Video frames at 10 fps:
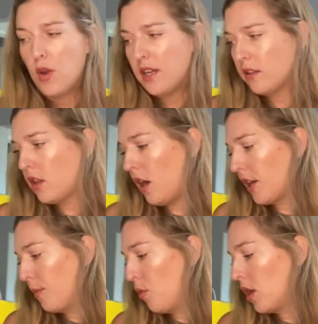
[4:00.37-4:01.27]
want to clog
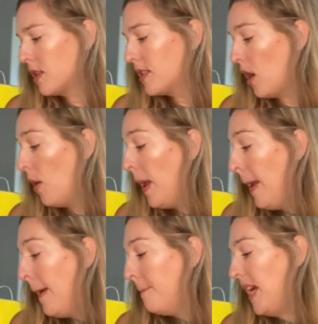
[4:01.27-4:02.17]
your pores. So
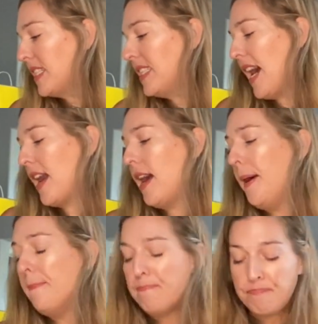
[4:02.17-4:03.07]
picked that
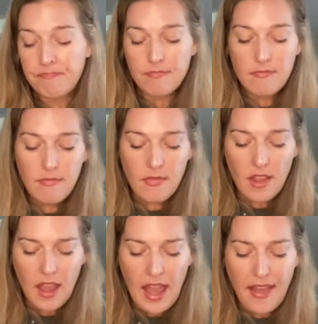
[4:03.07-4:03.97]
up.
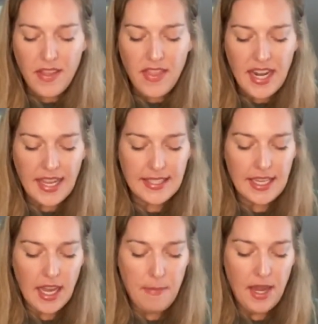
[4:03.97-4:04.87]
And then the next
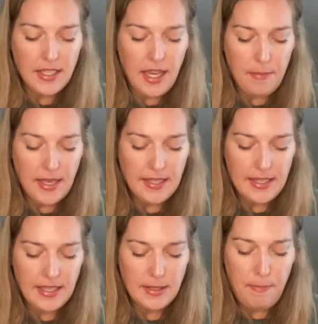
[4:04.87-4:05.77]
thing I picked up is
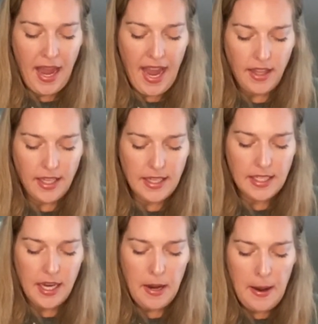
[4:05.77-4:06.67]
this
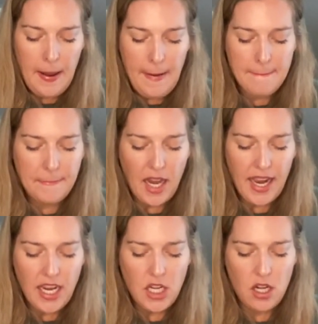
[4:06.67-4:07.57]
palette
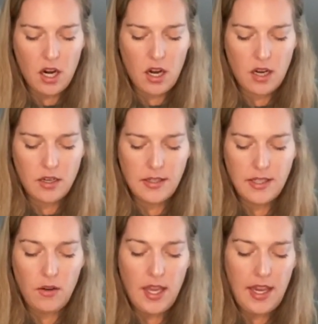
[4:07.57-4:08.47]
by NARS.
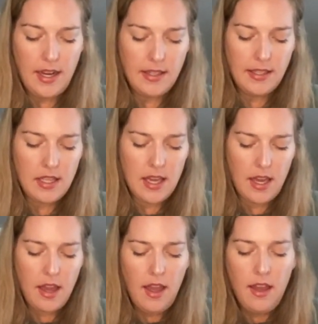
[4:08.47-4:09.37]
So it is
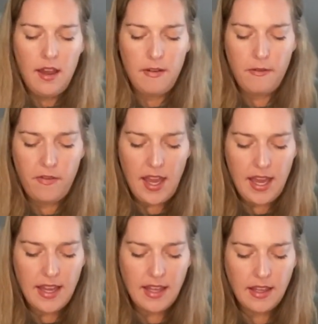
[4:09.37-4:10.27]
the
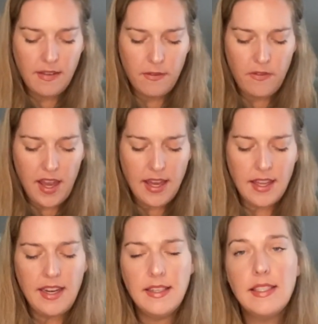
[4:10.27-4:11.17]
Vac
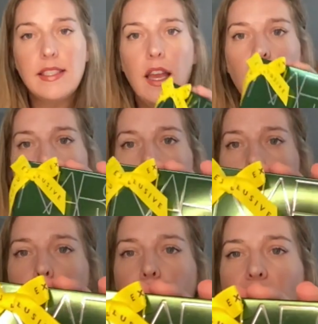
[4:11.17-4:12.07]
Vacanus
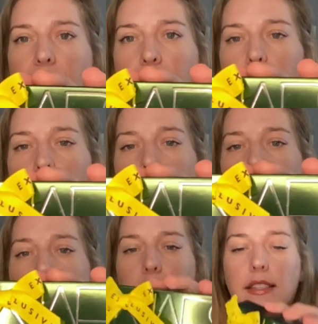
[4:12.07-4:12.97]
face
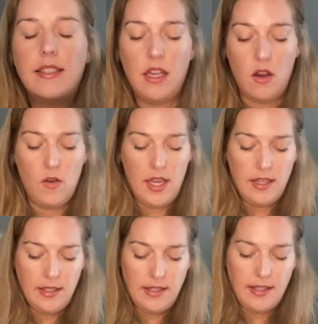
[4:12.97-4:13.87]
set. So
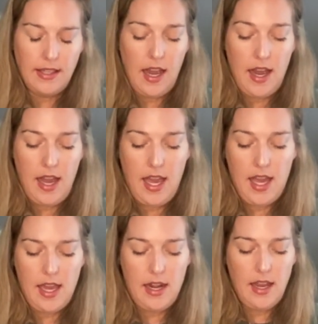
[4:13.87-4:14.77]

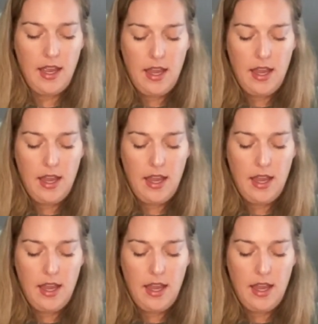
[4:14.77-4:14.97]
inside,